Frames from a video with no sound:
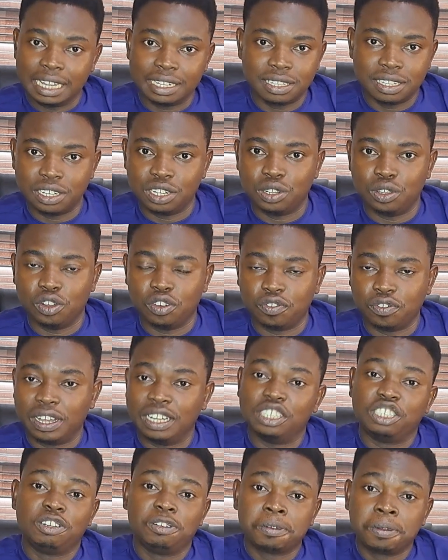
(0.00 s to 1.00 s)
getting the offer,
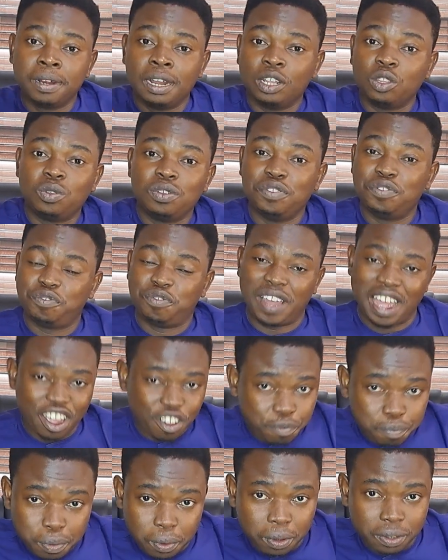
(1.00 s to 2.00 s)
and she's looking at doing
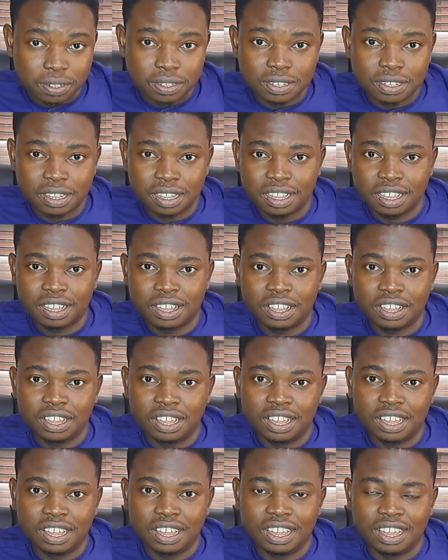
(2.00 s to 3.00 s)
5 plots.
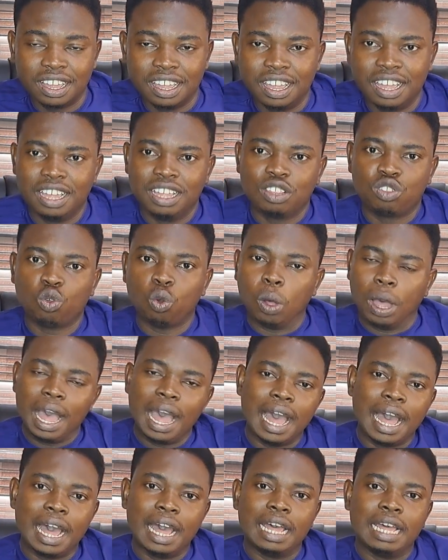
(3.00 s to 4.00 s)
To
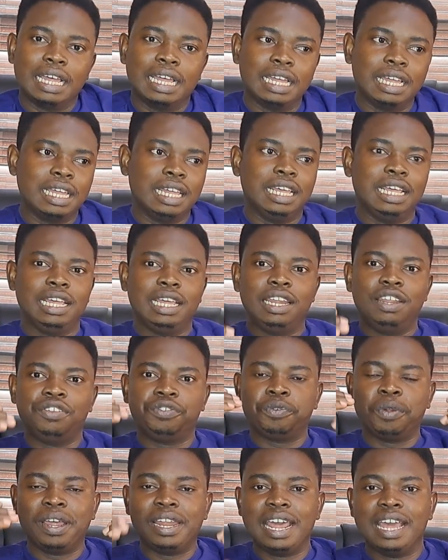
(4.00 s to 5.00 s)
her, it
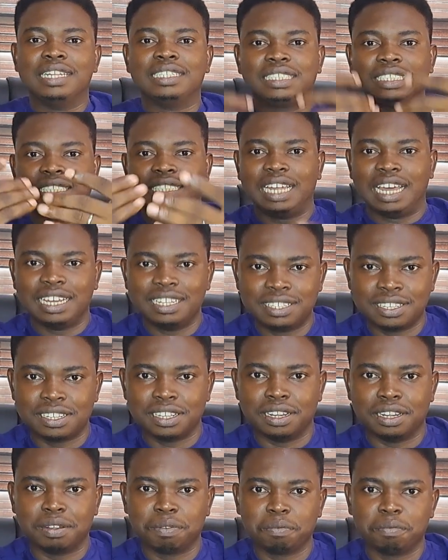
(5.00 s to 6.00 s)
is rather
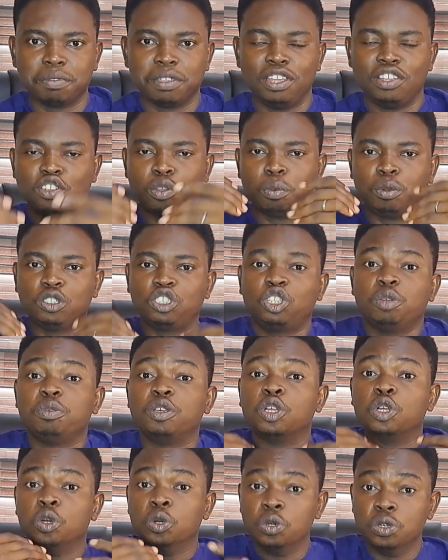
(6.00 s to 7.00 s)
exciting. It's supposed to
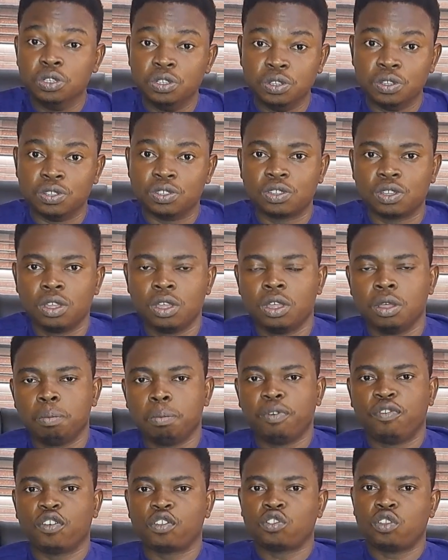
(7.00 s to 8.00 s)
be good news.
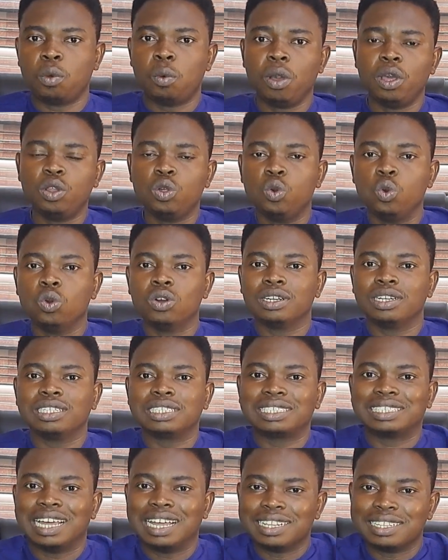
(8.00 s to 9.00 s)
But for someone who
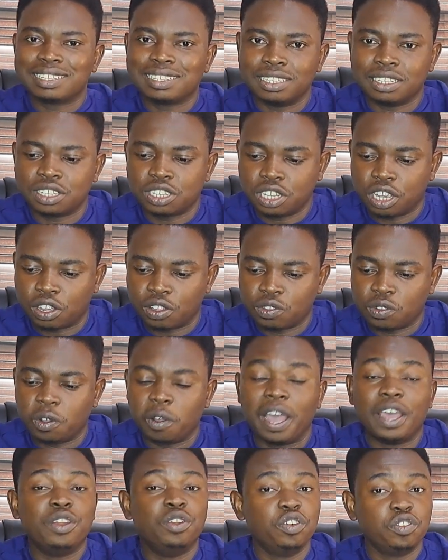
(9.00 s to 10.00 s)
understands the
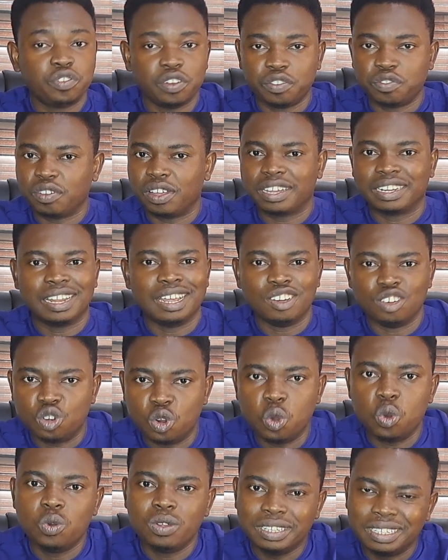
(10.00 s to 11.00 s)
sector, I know for a fact that
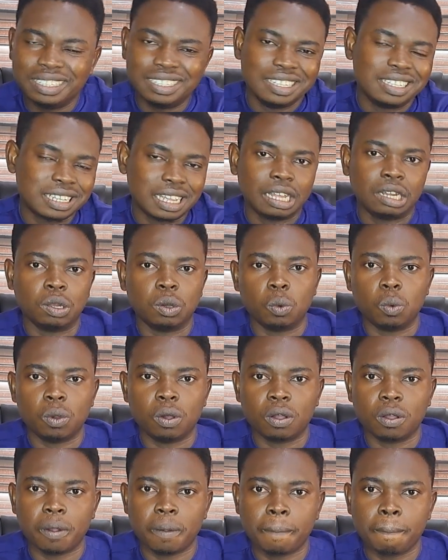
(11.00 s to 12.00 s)
no, this cannot
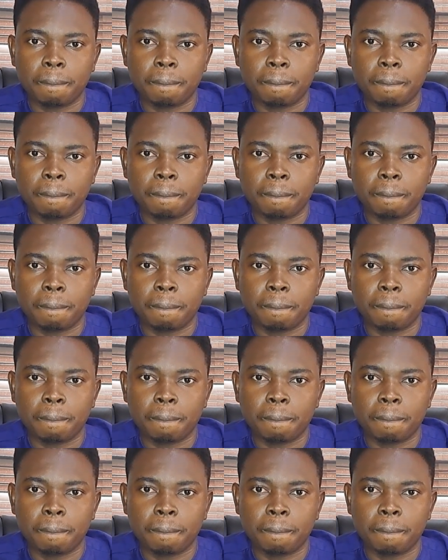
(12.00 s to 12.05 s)
work.